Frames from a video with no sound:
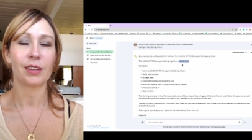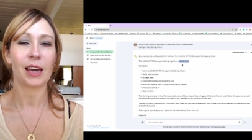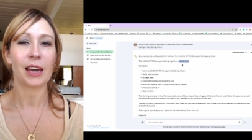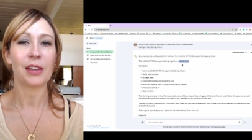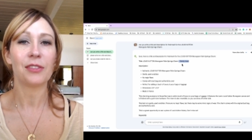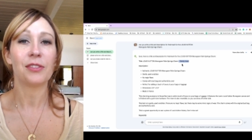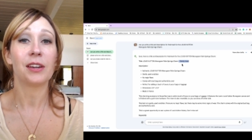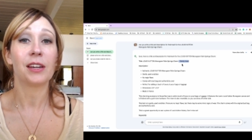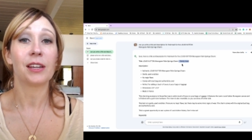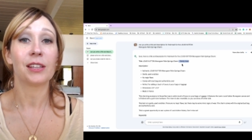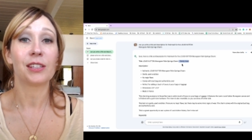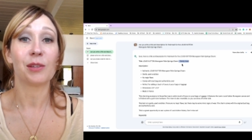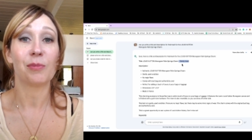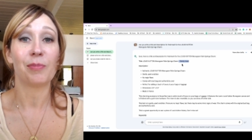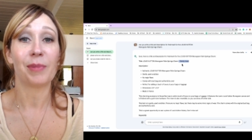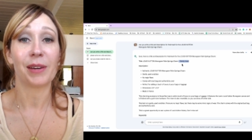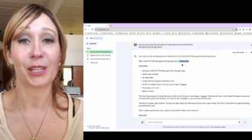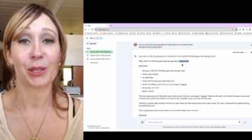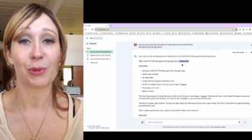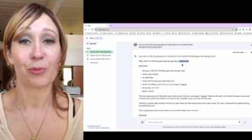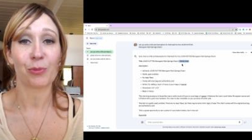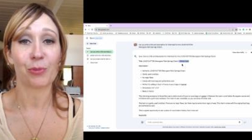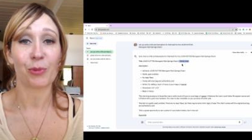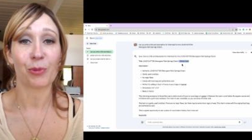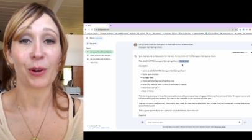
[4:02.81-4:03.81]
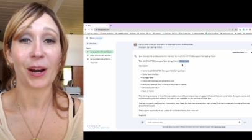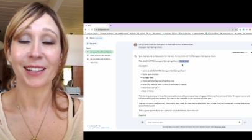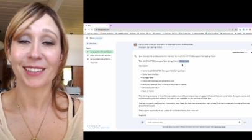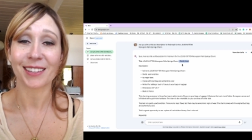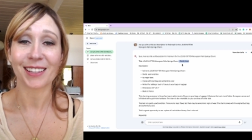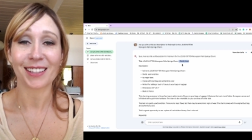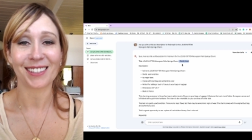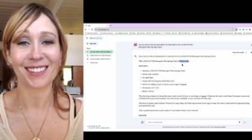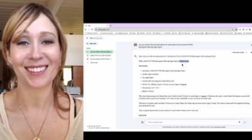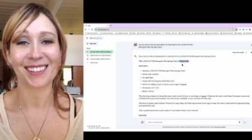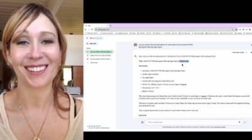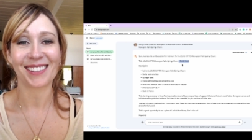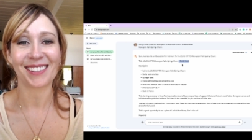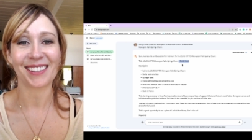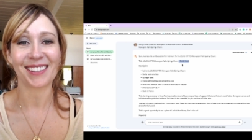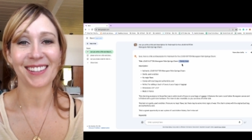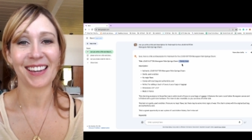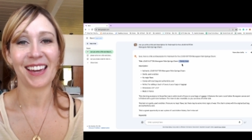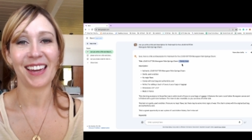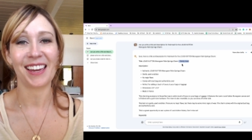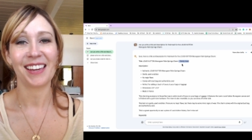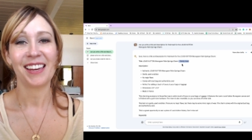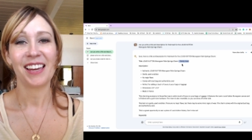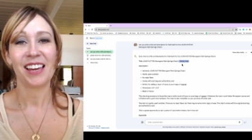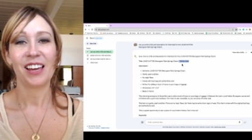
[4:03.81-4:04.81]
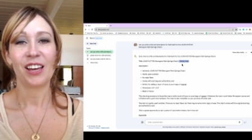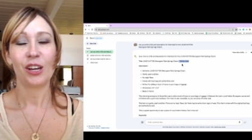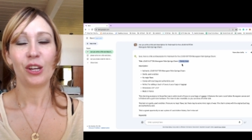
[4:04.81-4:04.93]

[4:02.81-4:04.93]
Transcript: I think it's a best practice, let's say,